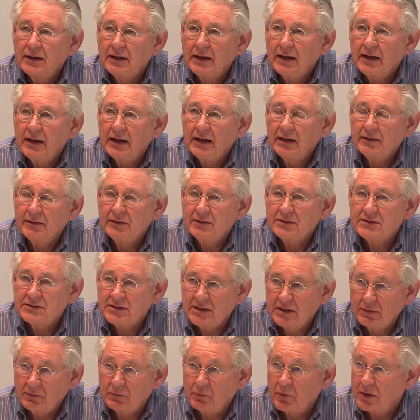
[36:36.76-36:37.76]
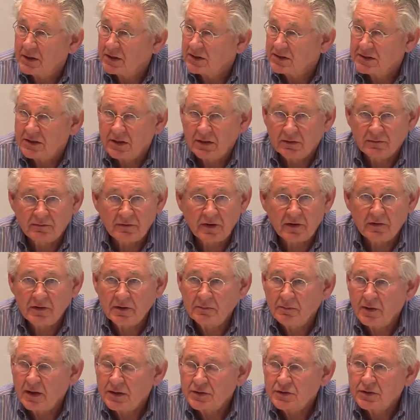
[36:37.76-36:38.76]
and what is still very
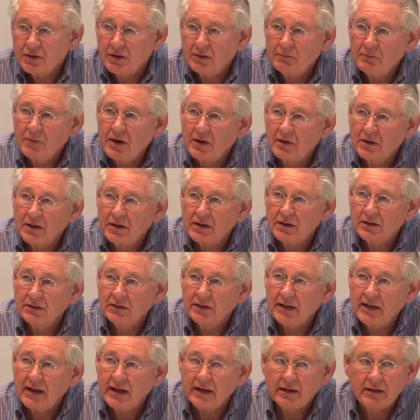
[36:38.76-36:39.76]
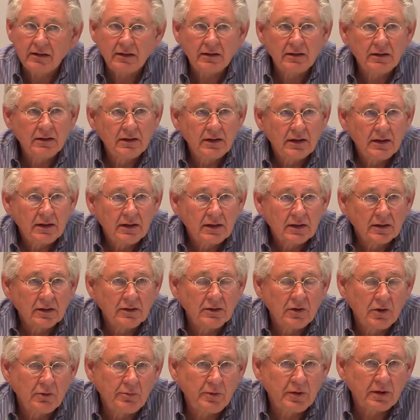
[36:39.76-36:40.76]
much an American-led
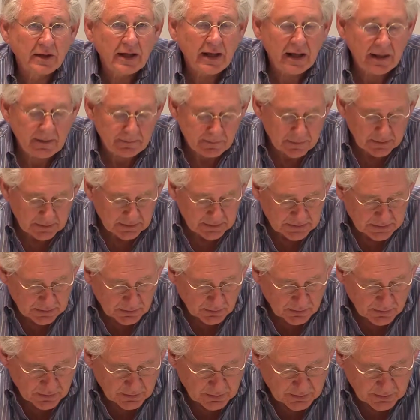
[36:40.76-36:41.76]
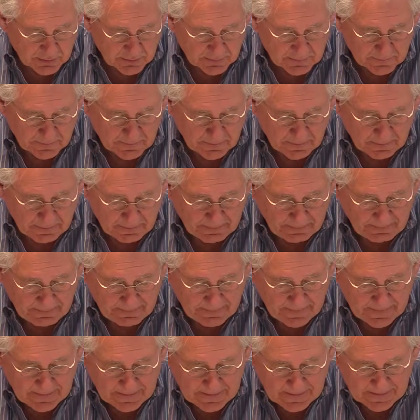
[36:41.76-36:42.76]
global capitalist order.
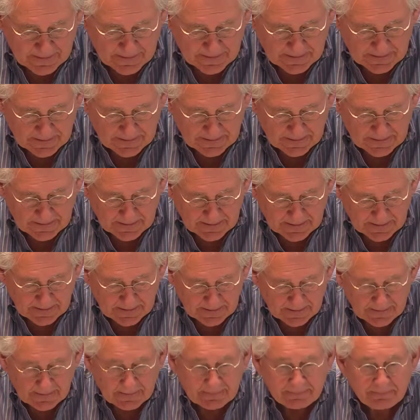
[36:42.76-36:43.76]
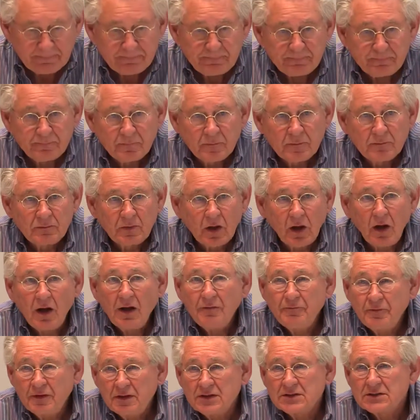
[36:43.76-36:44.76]

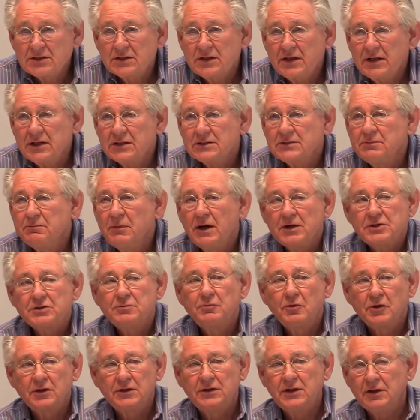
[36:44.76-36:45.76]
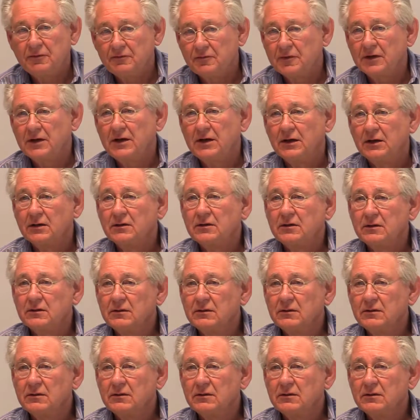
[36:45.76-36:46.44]
Obviously, it's much more difficult